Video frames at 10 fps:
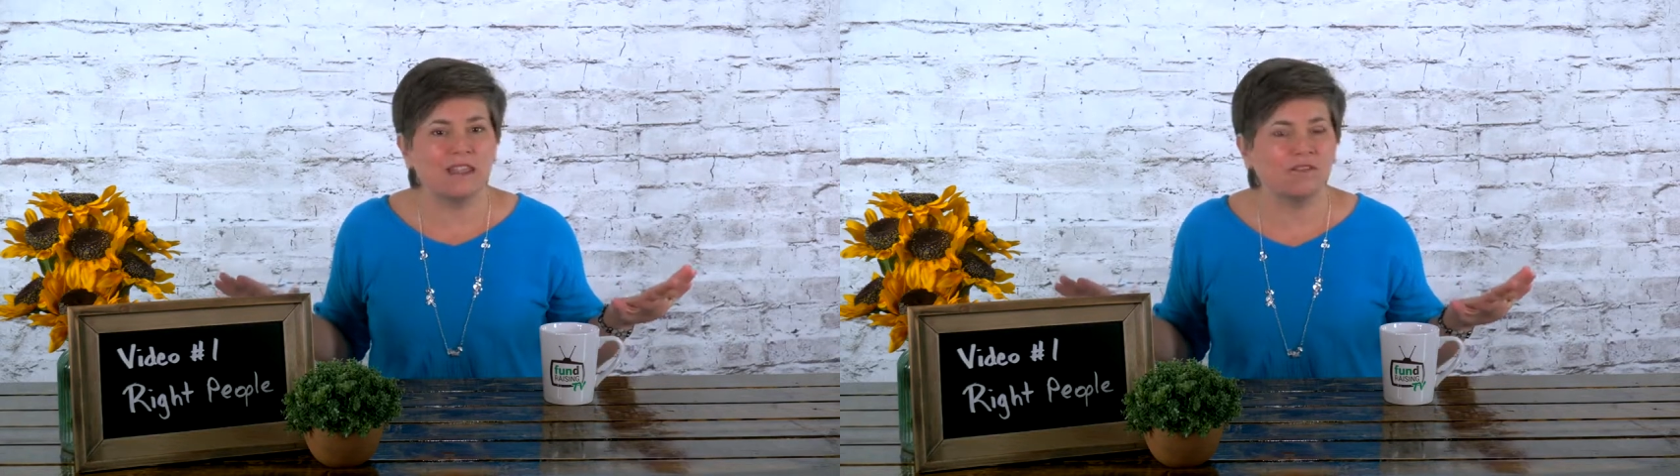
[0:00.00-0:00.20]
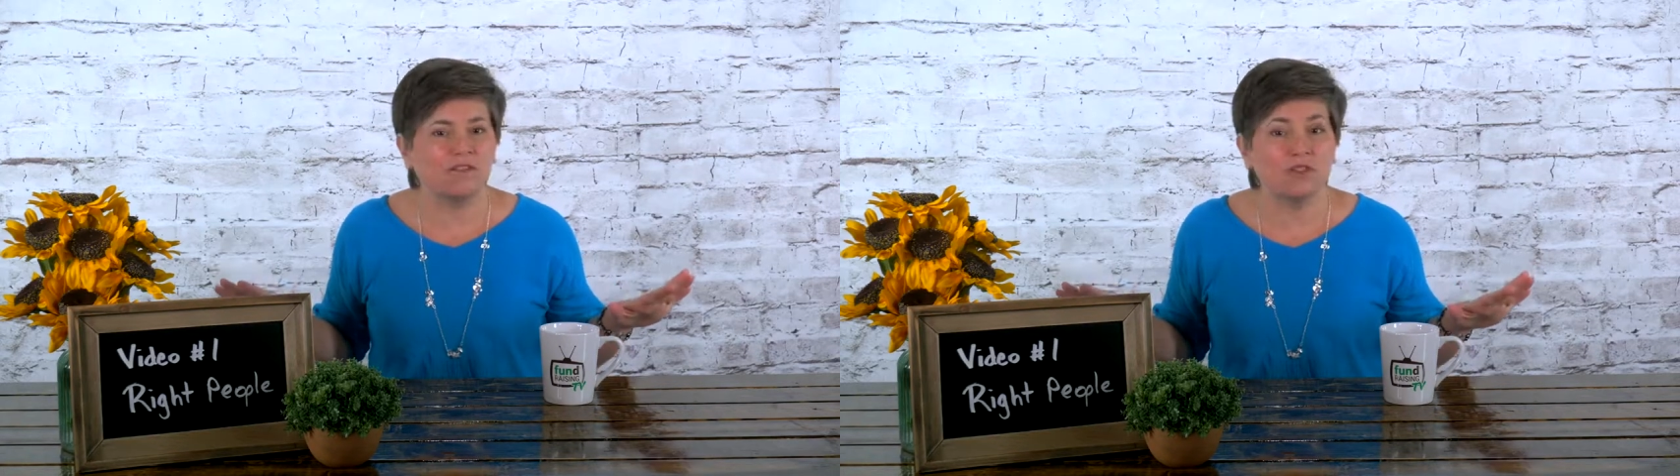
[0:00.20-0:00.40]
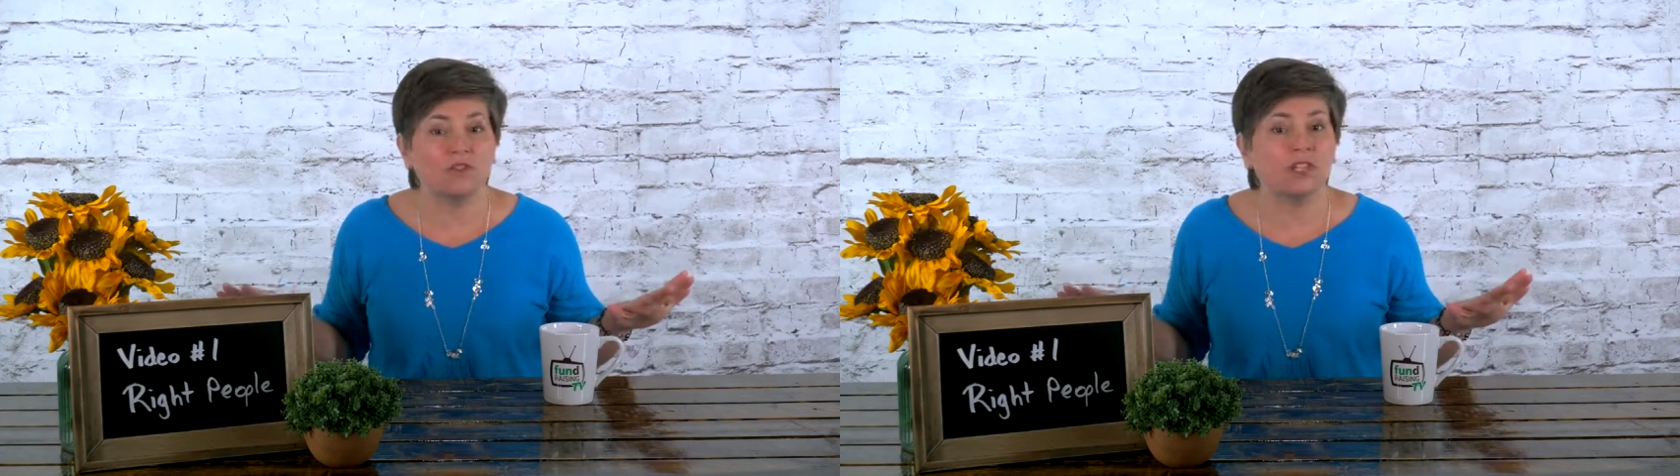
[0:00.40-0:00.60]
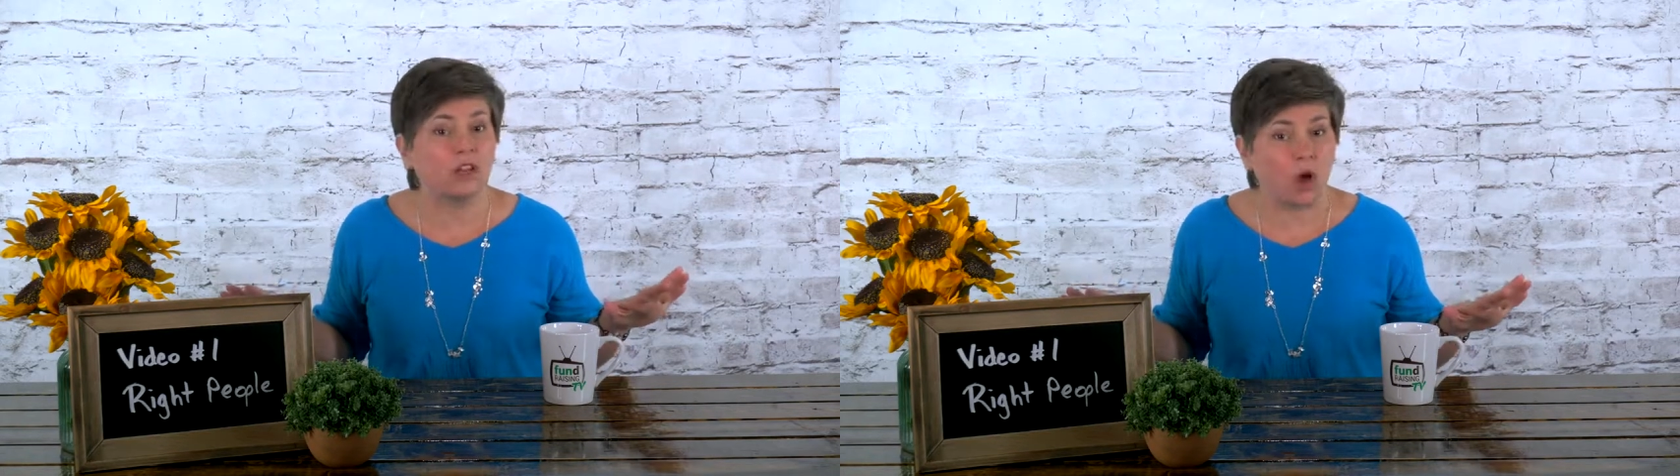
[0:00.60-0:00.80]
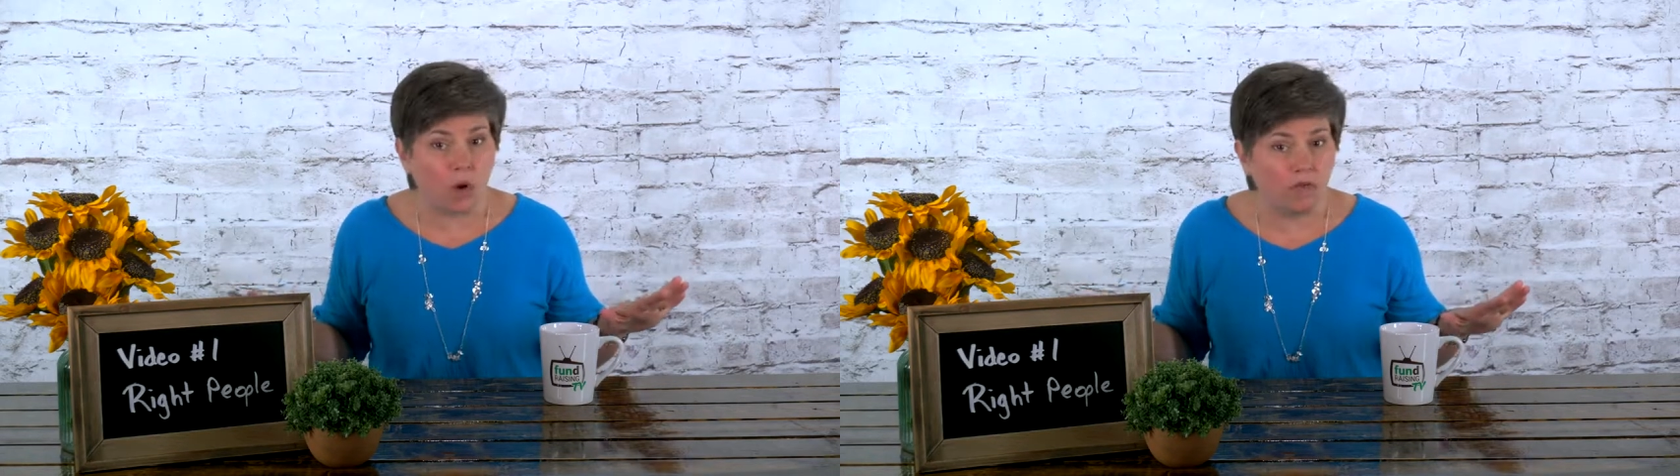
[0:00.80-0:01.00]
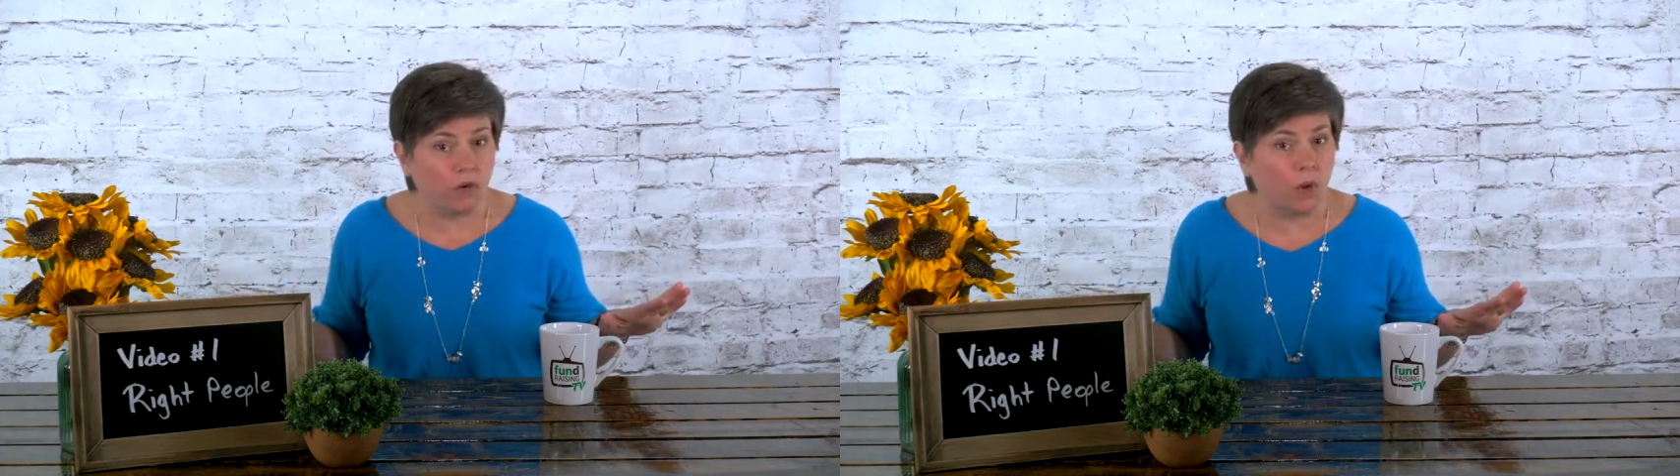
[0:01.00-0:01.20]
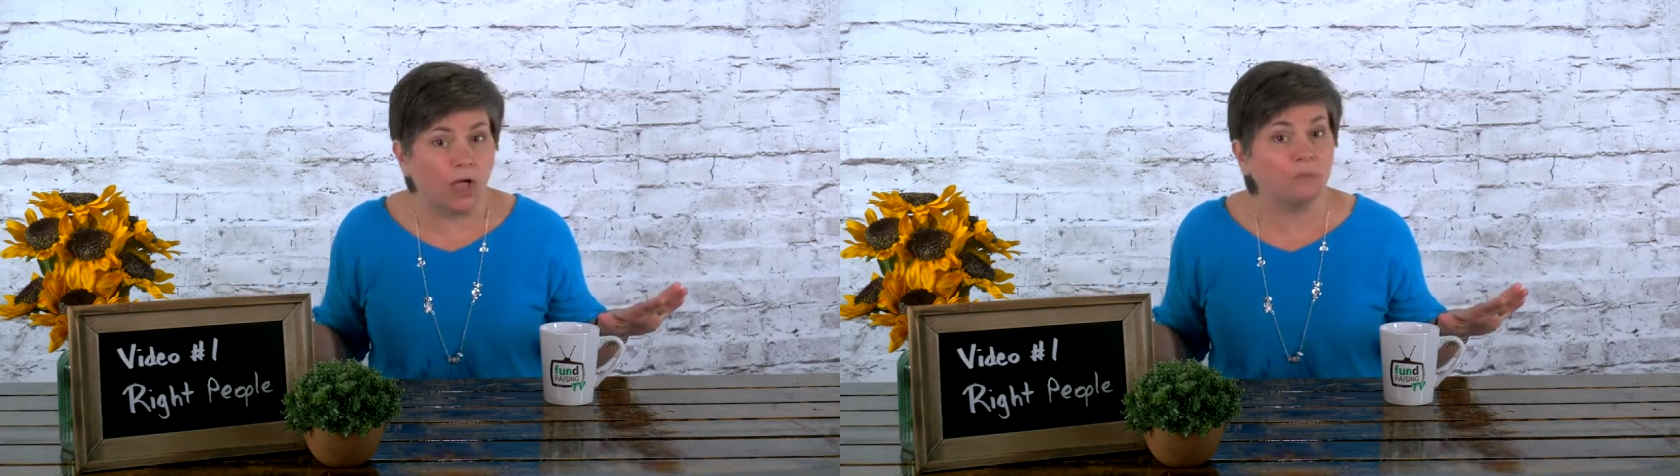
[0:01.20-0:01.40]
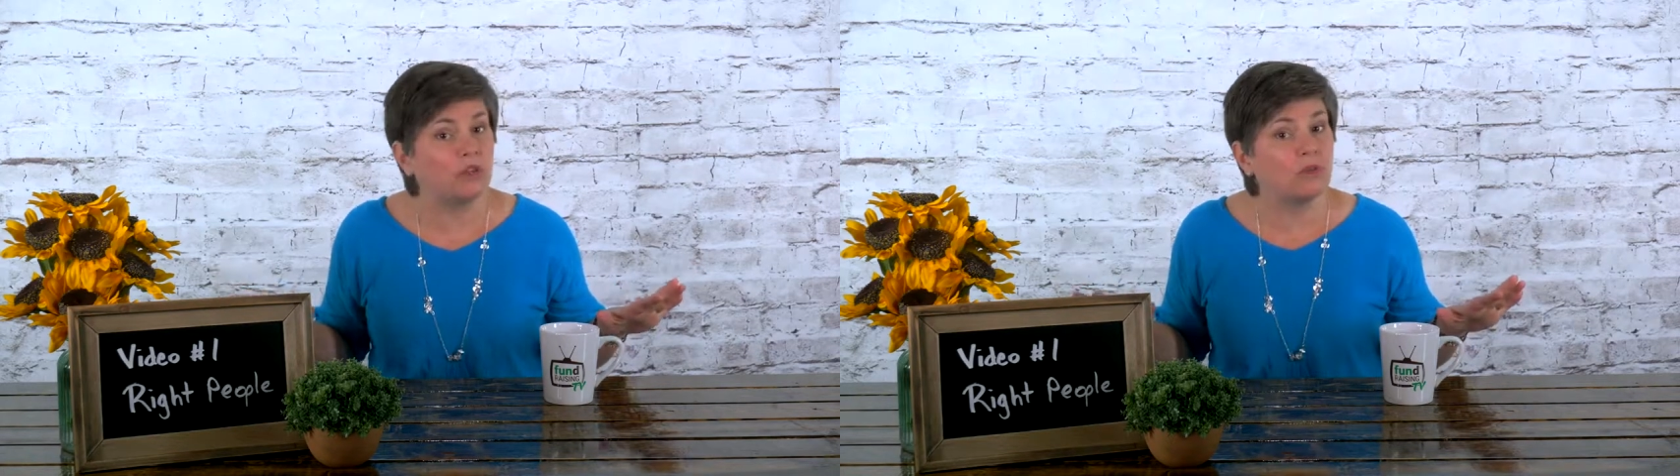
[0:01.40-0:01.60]
confusion and
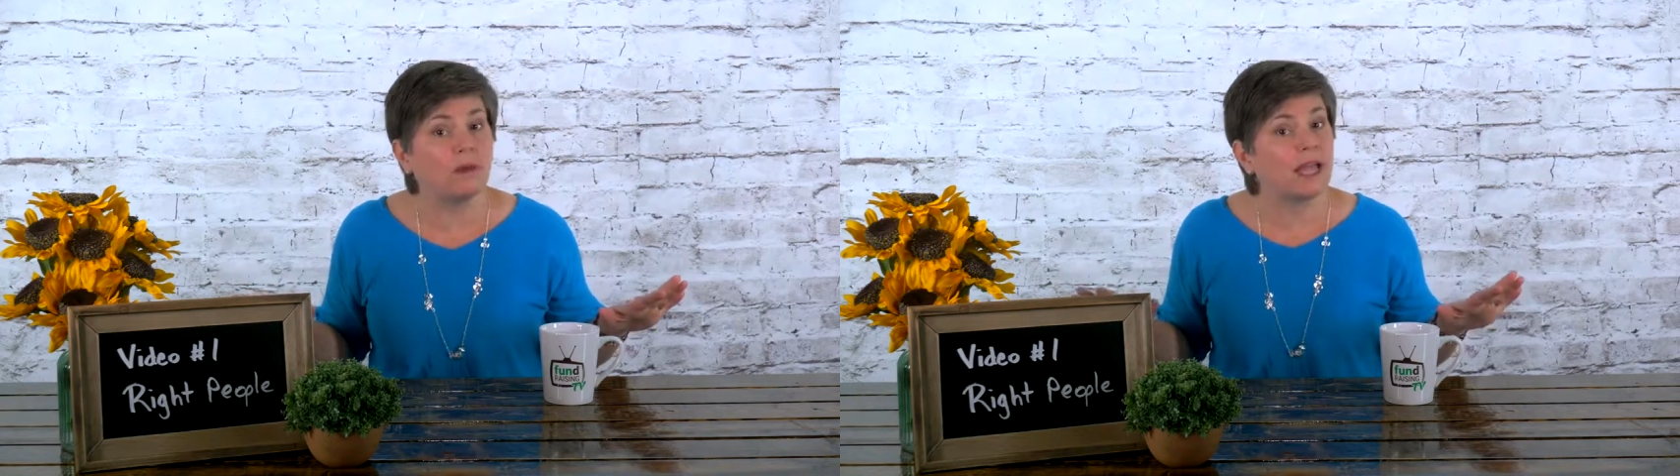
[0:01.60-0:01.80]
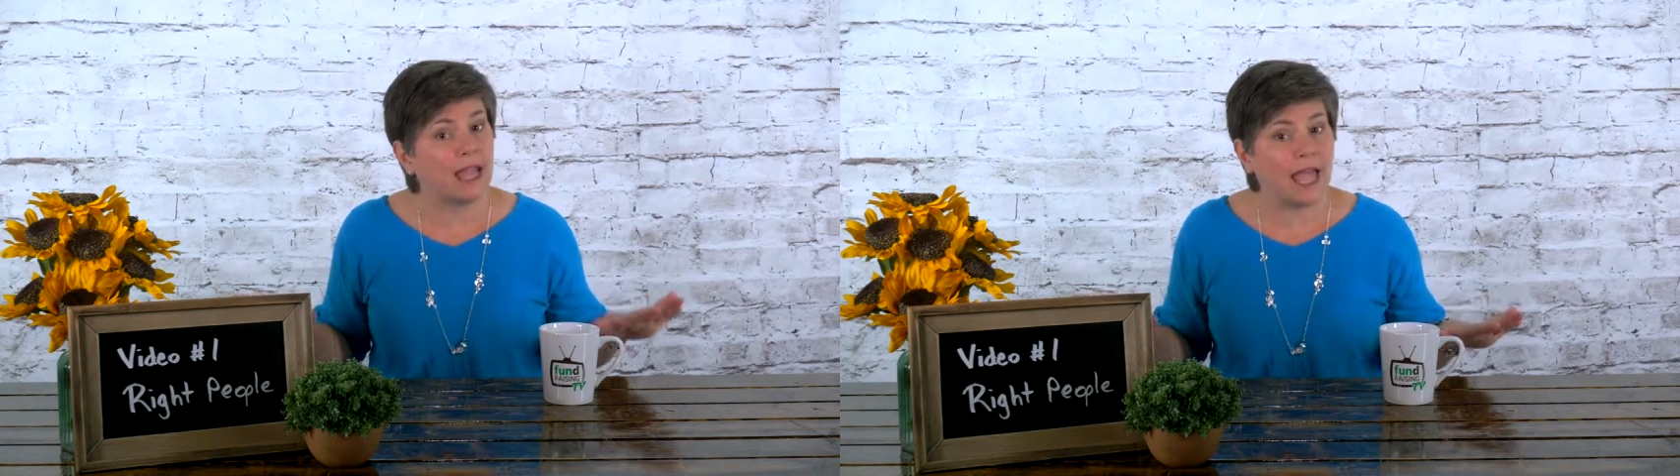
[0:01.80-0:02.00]
overwhelm you might